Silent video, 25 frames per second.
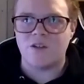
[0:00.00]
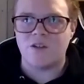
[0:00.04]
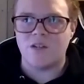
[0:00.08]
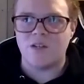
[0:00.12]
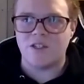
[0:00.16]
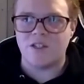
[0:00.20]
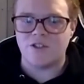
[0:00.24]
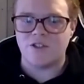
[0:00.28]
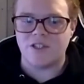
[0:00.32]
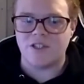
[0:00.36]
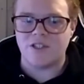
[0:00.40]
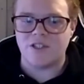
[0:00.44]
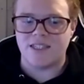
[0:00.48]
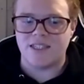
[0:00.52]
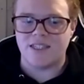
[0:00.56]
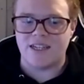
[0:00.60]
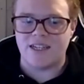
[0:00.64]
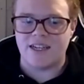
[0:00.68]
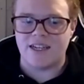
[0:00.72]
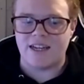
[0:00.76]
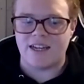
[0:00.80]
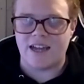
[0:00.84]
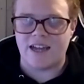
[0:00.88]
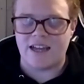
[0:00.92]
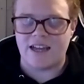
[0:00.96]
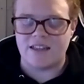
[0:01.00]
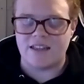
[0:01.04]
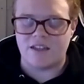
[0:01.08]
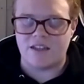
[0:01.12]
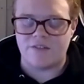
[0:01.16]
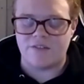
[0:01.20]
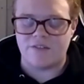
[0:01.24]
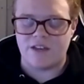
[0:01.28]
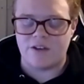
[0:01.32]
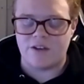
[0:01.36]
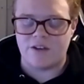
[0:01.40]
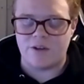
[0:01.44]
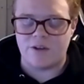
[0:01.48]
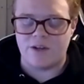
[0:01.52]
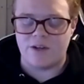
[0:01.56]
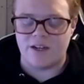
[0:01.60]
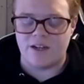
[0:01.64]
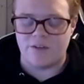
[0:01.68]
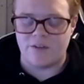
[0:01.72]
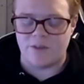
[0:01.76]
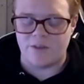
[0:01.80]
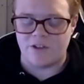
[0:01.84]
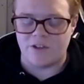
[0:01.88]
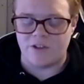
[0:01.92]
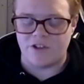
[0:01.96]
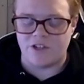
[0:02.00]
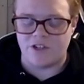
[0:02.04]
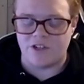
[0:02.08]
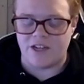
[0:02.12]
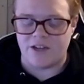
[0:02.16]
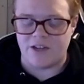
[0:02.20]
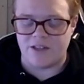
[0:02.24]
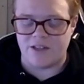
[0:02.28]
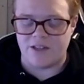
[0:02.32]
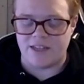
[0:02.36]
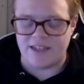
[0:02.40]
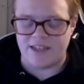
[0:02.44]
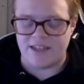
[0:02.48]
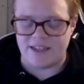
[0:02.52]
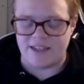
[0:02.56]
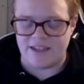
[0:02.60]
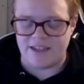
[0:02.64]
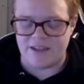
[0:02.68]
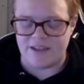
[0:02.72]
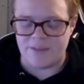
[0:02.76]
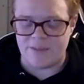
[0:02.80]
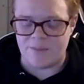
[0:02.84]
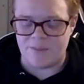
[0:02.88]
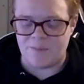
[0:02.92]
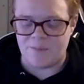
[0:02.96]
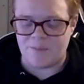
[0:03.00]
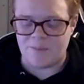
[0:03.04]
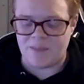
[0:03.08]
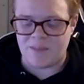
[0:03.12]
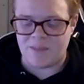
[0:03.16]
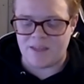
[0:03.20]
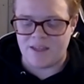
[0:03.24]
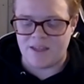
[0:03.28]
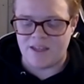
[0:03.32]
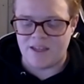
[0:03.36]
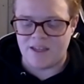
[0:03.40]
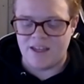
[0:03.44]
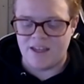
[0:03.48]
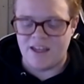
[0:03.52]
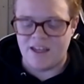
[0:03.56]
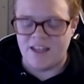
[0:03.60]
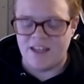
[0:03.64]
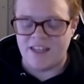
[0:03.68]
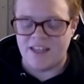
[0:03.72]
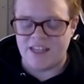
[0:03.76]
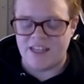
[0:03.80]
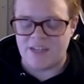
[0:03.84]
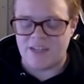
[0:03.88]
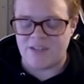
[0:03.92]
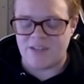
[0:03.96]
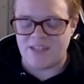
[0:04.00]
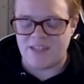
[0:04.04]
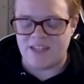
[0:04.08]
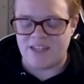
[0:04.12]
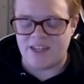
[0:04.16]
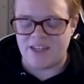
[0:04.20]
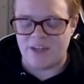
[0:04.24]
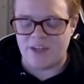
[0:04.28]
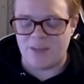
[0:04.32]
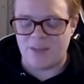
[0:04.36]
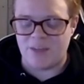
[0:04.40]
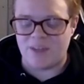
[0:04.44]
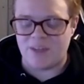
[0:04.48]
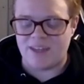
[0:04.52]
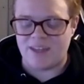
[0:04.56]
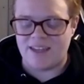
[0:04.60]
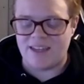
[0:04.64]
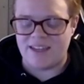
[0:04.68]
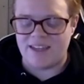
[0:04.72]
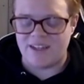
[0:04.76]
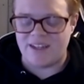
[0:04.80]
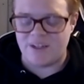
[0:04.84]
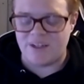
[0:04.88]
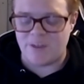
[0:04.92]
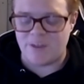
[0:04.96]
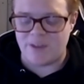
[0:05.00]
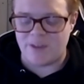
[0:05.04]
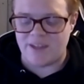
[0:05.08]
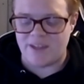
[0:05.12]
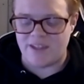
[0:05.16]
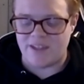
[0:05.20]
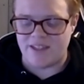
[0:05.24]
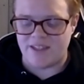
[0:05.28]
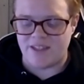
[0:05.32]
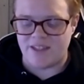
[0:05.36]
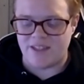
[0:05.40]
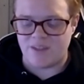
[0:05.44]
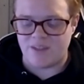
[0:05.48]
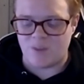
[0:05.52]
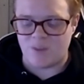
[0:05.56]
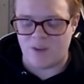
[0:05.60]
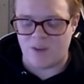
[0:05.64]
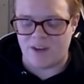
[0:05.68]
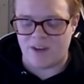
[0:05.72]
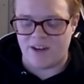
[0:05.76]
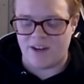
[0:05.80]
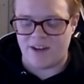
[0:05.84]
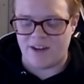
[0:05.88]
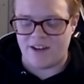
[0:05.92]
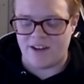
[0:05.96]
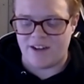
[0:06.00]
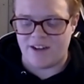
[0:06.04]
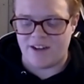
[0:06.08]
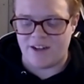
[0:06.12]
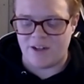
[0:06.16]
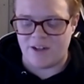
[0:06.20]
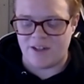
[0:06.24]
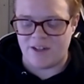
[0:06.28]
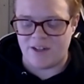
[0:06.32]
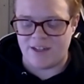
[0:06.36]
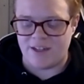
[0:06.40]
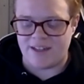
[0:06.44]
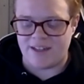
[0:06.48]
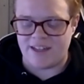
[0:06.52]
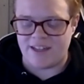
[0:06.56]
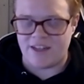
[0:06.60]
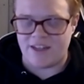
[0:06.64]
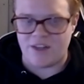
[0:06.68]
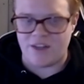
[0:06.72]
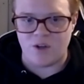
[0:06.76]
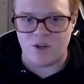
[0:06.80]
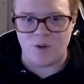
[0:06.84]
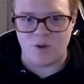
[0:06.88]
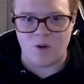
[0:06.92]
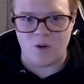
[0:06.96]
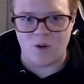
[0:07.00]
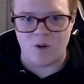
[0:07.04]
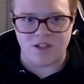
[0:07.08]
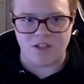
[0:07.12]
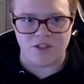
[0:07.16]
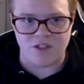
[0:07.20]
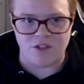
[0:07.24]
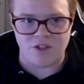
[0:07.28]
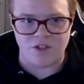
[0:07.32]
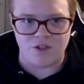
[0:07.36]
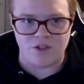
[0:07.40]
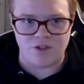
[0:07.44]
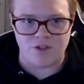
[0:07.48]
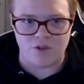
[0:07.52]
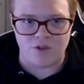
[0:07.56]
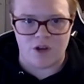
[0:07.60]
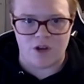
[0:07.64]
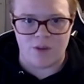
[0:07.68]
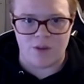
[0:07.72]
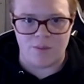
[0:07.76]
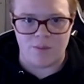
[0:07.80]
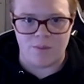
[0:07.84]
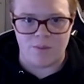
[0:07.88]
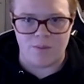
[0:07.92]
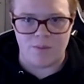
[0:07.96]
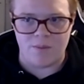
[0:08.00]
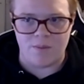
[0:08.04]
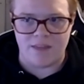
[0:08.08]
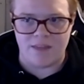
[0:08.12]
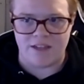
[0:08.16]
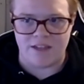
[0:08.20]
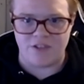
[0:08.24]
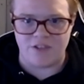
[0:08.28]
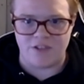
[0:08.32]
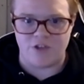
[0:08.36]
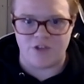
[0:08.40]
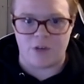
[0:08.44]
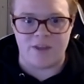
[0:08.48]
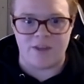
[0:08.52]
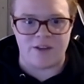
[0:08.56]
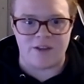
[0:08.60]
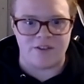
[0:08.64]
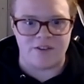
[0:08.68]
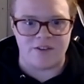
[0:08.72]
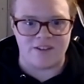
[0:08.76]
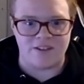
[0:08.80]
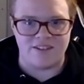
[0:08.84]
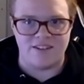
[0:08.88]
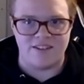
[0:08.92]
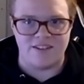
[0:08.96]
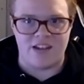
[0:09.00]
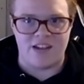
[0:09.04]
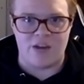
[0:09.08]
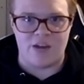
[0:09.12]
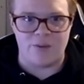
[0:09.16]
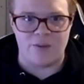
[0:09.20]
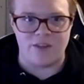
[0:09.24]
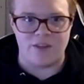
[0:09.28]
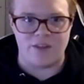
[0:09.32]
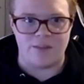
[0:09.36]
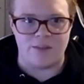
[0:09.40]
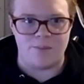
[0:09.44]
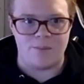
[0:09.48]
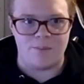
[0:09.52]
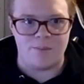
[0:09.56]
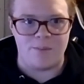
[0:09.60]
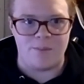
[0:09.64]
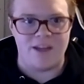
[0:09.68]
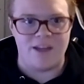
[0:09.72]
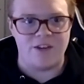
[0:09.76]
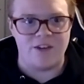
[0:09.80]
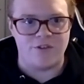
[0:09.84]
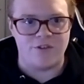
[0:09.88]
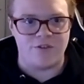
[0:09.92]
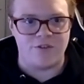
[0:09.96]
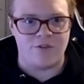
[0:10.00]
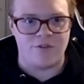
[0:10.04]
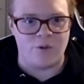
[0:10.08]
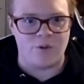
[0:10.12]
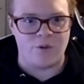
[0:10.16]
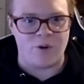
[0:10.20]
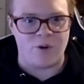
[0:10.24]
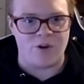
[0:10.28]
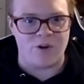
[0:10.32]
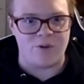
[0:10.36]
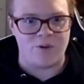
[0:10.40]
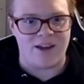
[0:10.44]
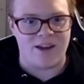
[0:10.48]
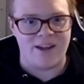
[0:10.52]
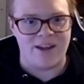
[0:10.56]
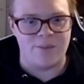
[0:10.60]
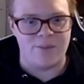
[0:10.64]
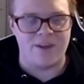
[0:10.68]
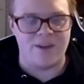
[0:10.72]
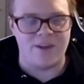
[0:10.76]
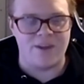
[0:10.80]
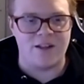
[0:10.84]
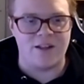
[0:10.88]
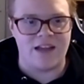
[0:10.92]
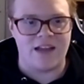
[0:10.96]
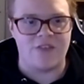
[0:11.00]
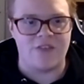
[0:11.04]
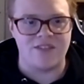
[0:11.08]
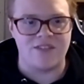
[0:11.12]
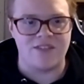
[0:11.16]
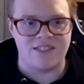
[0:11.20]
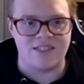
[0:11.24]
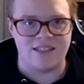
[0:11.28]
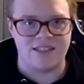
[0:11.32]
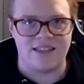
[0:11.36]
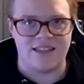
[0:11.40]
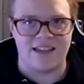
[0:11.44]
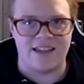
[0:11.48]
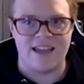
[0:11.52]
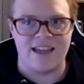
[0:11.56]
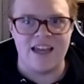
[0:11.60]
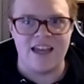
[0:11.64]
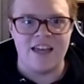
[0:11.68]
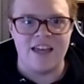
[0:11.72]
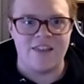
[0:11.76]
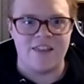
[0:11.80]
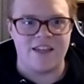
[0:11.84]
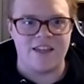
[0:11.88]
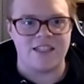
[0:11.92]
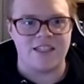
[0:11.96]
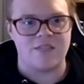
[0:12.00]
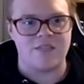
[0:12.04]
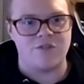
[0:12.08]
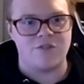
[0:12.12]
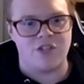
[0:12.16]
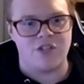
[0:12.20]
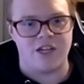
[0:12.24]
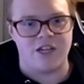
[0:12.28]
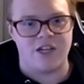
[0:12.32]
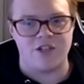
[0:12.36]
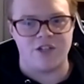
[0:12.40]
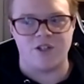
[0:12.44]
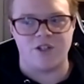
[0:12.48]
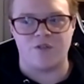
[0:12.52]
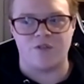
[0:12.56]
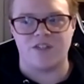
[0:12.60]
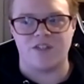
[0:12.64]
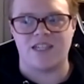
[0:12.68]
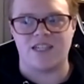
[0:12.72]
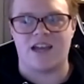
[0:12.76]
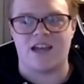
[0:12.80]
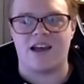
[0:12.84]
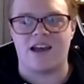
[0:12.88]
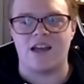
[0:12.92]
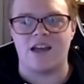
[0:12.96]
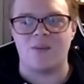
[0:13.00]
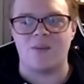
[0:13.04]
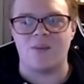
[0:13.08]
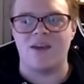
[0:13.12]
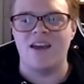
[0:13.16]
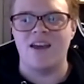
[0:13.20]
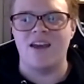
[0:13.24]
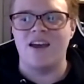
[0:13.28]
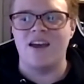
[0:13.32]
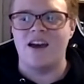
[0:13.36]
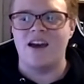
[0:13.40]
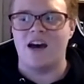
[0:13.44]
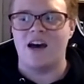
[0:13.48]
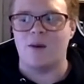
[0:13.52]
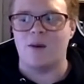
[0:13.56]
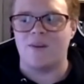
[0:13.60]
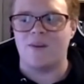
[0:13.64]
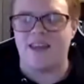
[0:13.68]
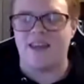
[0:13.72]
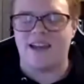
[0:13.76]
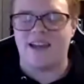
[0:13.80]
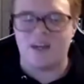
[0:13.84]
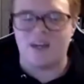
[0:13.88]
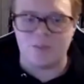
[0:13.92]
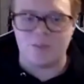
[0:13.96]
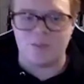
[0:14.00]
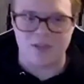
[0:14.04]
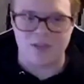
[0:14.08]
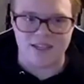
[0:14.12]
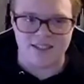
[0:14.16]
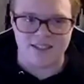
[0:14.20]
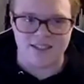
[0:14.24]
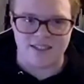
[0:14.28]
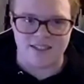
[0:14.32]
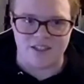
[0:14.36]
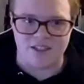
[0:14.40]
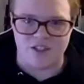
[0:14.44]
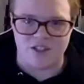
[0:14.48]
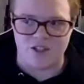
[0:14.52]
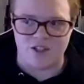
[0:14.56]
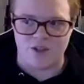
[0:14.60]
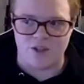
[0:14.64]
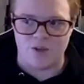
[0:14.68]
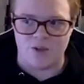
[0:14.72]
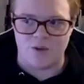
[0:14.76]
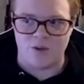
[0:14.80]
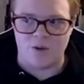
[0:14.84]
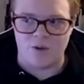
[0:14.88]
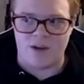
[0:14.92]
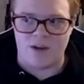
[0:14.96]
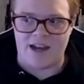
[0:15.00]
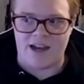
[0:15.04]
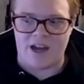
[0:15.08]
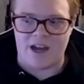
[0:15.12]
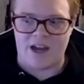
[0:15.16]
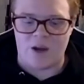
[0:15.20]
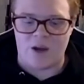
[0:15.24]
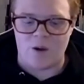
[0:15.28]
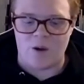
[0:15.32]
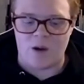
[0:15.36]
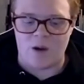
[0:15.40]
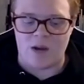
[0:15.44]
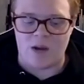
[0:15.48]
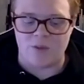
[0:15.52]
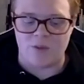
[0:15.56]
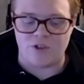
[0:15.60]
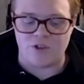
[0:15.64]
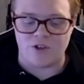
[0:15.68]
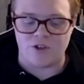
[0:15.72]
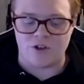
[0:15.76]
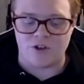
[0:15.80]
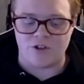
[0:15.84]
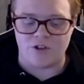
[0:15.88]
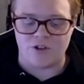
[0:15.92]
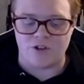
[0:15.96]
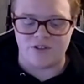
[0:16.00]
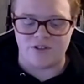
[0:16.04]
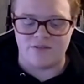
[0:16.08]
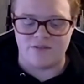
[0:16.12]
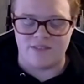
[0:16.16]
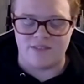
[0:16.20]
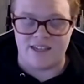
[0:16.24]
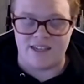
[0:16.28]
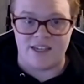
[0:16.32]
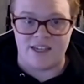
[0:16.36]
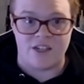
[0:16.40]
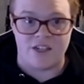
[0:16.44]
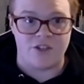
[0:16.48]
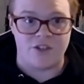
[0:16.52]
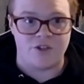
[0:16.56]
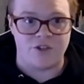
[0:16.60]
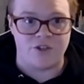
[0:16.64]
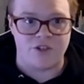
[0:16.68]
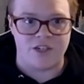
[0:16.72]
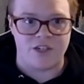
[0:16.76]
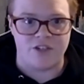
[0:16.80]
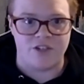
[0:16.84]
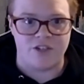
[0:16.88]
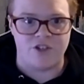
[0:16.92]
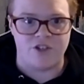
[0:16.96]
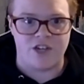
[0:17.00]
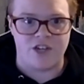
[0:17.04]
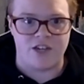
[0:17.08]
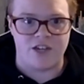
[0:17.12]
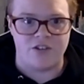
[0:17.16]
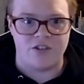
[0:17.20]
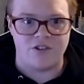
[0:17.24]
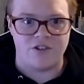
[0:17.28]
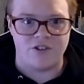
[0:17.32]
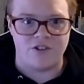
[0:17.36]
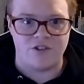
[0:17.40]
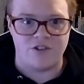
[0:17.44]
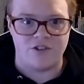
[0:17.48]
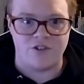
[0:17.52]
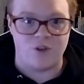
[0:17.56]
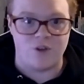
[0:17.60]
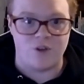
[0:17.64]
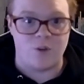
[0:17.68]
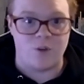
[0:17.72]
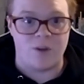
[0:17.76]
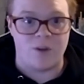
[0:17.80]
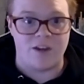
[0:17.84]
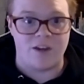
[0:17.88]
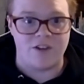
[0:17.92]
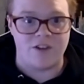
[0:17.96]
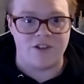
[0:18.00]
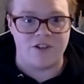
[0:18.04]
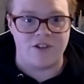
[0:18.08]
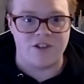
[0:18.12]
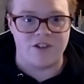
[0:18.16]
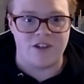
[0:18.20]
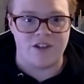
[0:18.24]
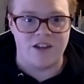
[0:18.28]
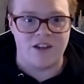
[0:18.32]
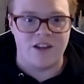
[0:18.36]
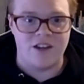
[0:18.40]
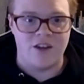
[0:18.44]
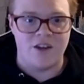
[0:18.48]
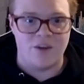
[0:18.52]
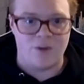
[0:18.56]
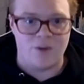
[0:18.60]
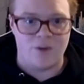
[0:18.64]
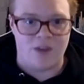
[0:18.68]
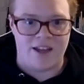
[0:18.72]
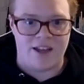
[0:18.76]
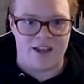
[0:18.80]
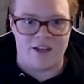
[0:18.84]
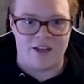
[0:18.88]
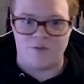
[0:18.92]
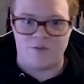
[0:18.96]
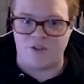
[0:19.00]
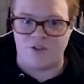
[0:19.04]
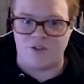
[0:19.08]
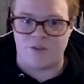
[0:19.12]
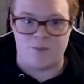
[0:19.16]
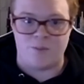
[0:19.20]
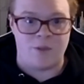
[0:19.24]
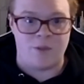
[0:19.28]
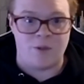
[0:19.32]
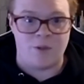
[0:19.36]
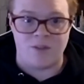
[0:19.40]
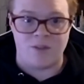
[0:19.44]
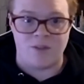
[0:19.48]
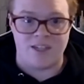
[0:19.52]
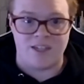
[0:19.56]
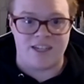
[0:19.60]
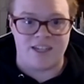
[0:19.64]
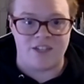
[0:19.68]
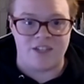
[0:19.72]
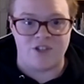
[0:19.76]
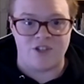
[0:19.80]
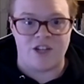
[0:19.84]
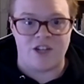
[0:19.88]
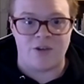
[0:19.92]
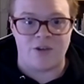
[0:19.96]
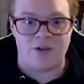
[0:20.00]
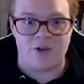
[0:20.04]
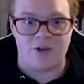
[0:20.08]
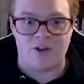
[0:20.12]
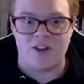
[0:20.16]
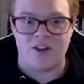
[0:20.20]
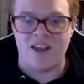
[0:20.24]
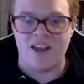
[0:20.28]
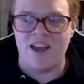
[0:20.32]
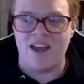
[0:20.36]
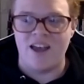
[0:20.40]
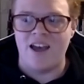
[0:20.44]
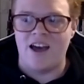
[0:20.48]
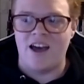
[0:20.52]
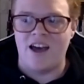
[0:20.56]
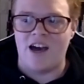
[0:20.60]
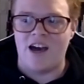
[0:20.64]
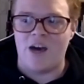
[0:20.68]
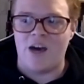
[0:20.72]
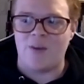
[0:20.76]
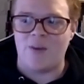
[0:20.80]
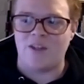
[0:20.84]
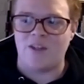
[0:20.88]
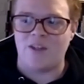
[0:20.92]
That's so interesting. And I love how you kind of mentioned how, like you said, you know, playing in spaces where, you know, like that nuanced drum, like drumming is not really meant for, right? But, you know, obviously, like, things have changed over time. And that kind of plays into how I'm sure just the industry has changed so much, right? Of just music in general.